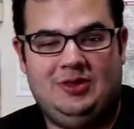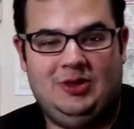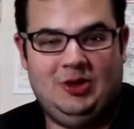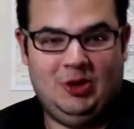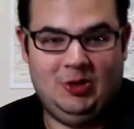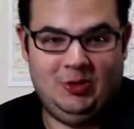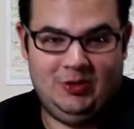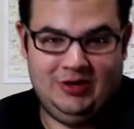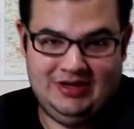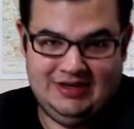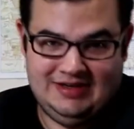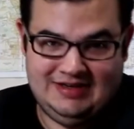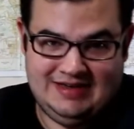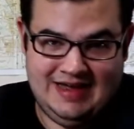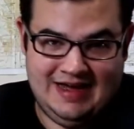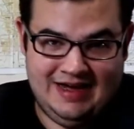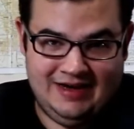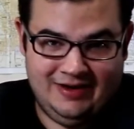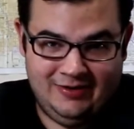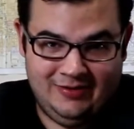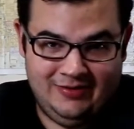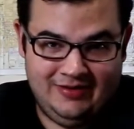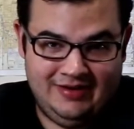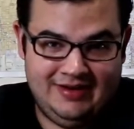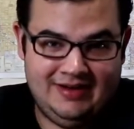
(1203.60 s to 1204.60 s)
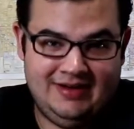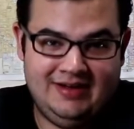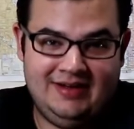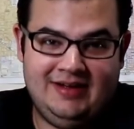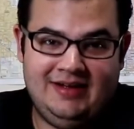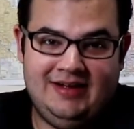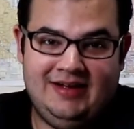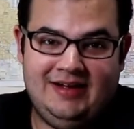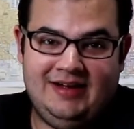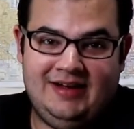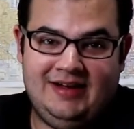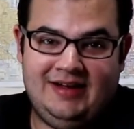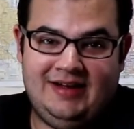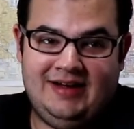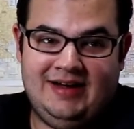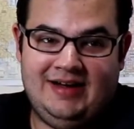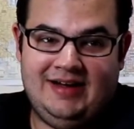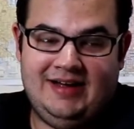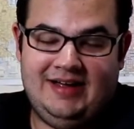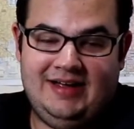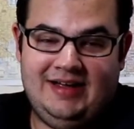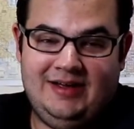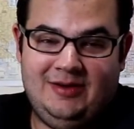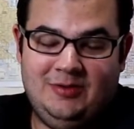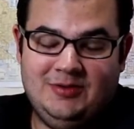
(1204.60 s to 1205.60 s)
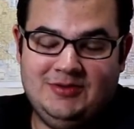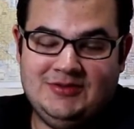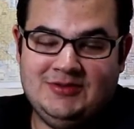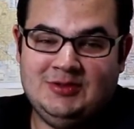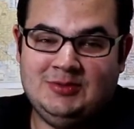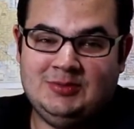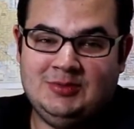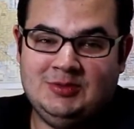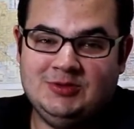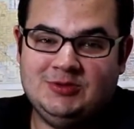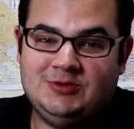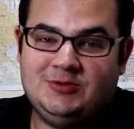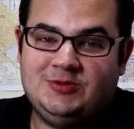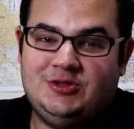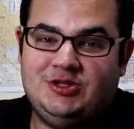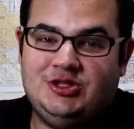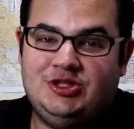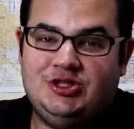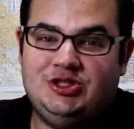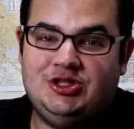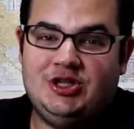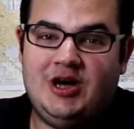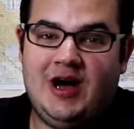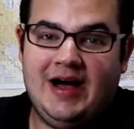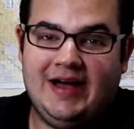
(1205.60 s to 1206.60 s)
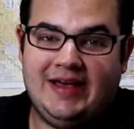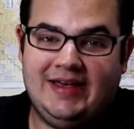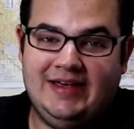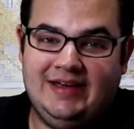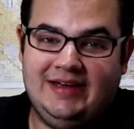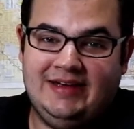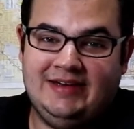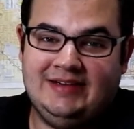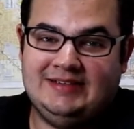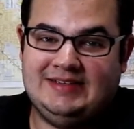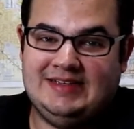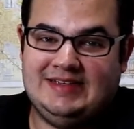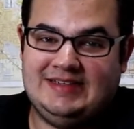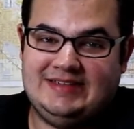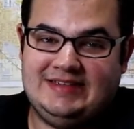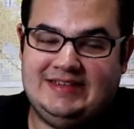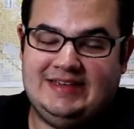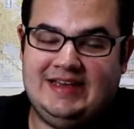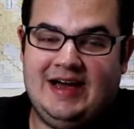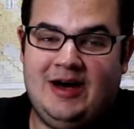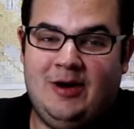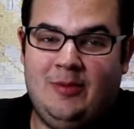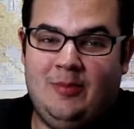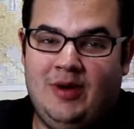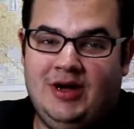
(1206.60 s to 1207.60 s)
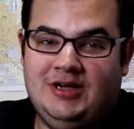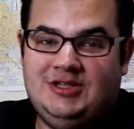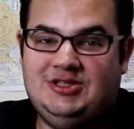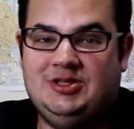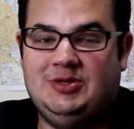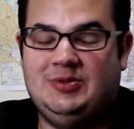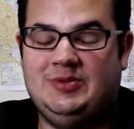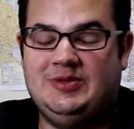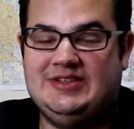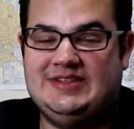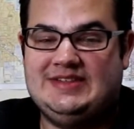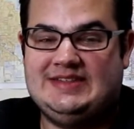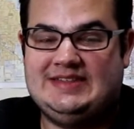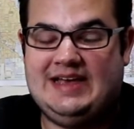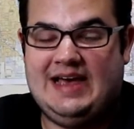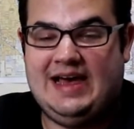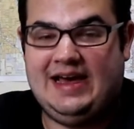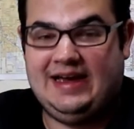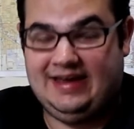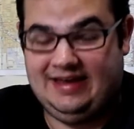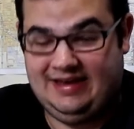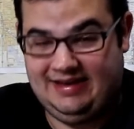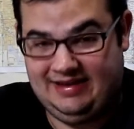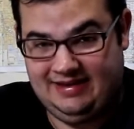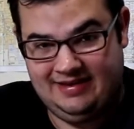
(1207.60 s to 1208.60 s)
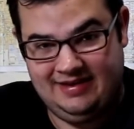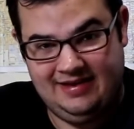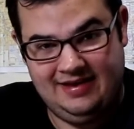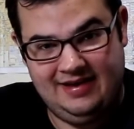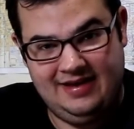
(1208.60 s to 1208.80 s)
loaded down, it was almost shocking to see how much it was sagging.